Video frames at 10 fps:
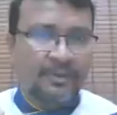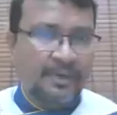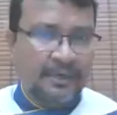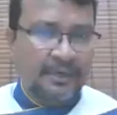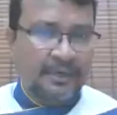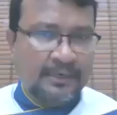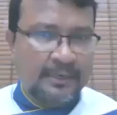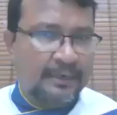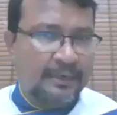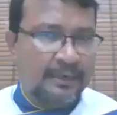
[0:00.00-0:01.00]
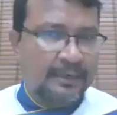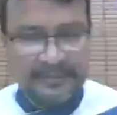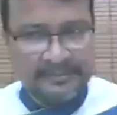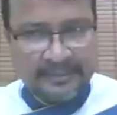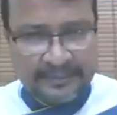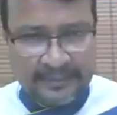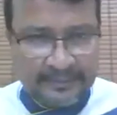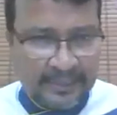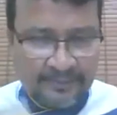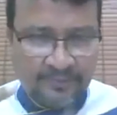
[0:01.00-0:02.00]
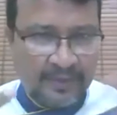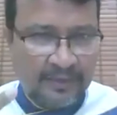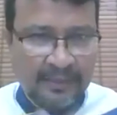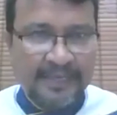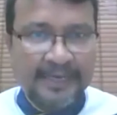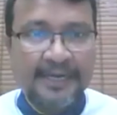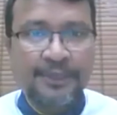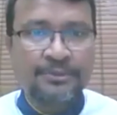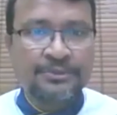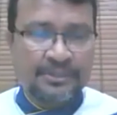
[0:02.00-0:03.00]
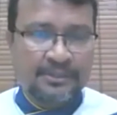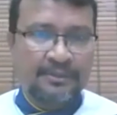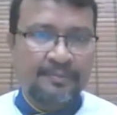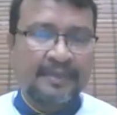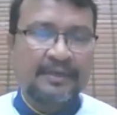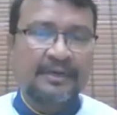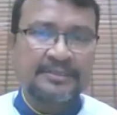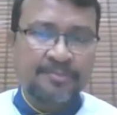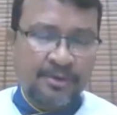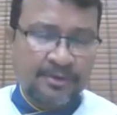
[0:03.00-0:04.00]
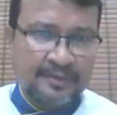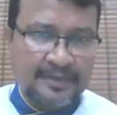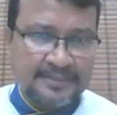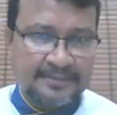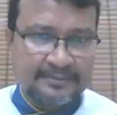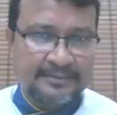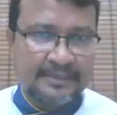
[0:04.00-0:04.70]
banana and apple and things like that. That will induce Maillard's browning reaction.